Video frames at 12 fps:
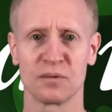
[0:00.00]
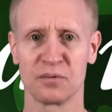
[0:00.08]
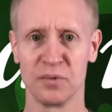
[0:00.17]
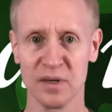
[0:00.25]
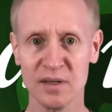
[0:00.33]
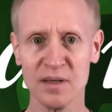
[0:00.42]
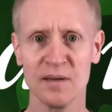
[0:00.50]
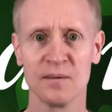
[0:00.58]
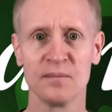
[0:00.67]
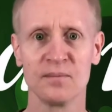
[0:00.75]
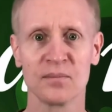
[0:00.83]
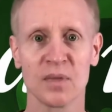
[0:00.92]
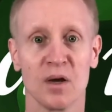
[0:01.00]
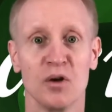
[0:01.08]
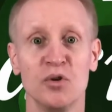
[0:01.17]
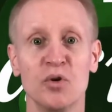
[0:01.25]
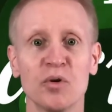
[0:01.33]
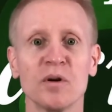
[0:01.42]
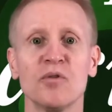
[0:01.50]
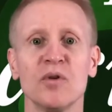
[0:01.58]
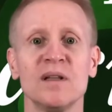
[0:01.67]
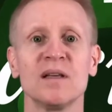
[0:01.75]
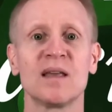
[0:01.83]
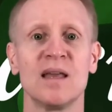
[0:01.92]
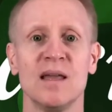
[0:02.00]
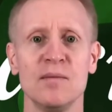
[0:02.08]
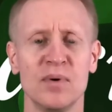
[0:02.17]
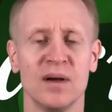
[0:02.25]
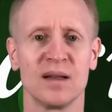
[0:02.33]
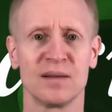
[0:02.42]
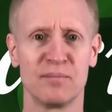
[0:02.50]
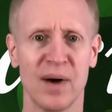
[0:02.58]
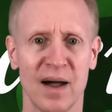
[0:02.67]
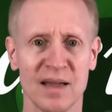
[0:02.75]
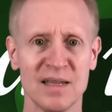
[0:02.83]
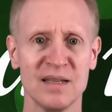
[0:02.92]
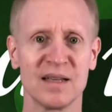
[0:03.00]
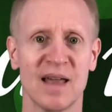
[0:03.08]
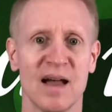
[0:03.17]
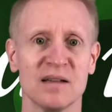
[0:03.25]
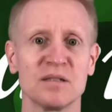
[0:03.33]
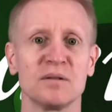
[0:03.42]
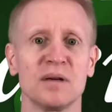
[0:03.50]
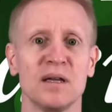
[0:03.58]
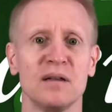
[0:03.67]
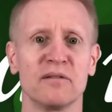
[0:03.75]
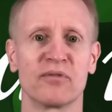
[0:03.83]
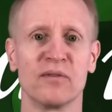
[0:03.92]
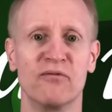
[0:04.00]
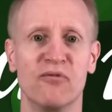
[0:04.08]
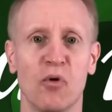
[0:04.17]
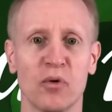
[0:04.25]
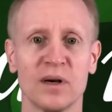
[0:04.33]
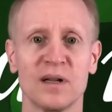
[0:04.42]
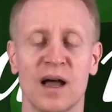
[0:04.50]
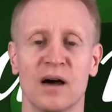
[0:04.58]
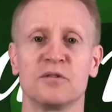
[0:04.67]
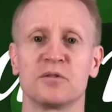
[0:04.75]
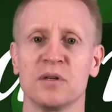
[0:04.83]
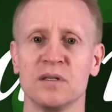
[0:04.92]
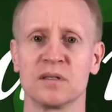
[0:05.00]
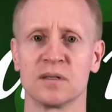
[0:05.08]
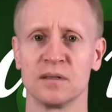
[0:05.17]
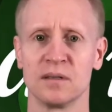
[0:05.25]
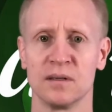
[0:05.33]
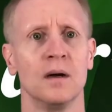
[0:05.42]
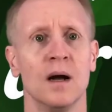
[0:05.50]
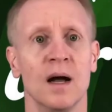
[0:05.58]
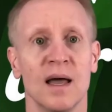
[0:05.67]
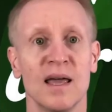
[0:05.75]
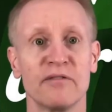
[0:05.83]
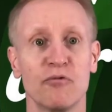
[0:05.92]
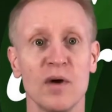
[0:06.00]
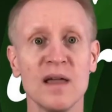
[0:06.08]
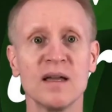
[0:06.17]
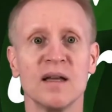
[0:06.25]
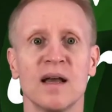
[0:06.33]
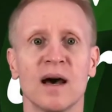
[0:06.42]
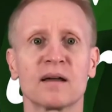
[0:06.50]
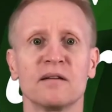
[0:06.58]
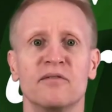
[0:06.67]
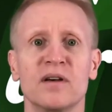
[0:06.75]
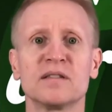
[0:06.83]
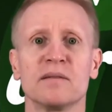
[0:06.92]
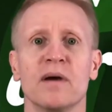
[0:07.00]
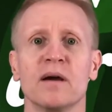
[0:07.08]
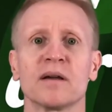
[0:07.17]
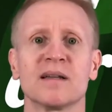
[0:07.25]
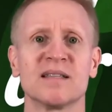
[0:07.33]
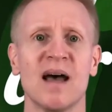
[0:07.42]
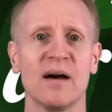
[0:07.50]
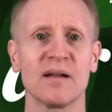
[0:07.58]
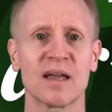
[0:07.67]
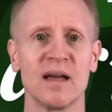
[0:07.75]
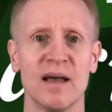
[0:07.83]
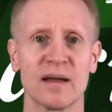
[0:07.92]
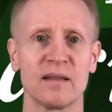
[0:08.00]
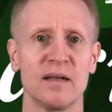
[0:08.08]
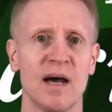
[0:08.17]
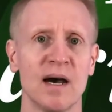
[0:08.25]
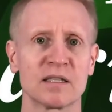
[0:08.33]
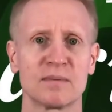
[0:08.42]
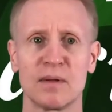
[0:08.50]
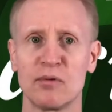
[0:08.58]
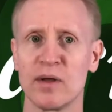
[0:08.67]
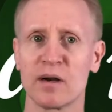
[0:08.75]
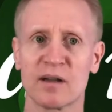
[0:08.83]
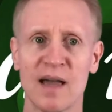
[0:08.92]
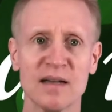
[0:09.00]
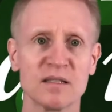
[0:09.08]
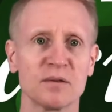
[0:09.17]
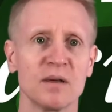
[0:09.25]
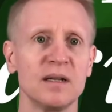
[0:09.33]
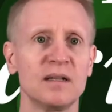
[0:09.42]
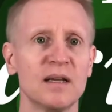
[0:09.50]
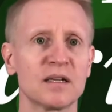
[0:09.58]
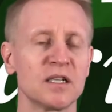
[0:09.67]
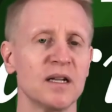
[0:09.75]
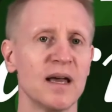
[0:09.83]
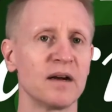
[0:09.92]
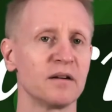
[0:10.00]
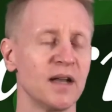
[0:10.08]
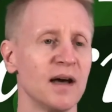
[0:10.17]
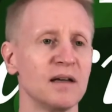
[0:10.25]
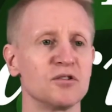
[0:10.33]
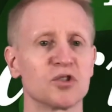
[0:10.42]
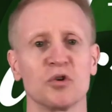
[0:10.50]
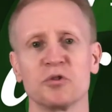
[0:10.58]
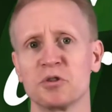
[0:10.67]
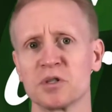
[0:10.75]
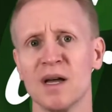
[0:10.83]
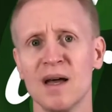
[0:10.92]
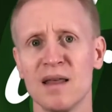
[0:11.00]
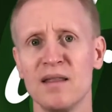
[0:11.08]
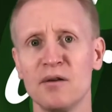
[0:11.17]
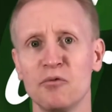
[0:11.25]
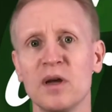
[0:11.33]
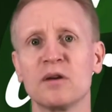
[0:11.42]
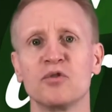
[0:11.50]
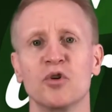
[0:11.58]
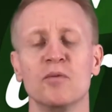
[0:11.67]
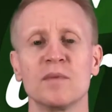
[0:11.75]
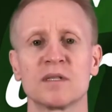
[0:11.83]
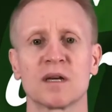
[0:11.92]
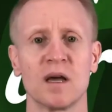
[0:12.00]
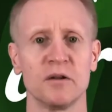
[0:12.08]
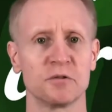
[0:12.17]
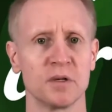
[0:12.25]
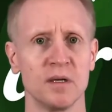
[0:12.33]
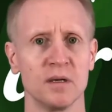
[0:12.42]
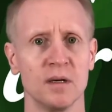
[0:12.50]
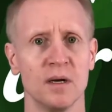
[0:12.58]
Really? You are going to keep buying gasoline from foreign countries? If we cannot convince Americans how to connect the dots between our gasoline addiction and our dying soldiers, then we are doomed as a country.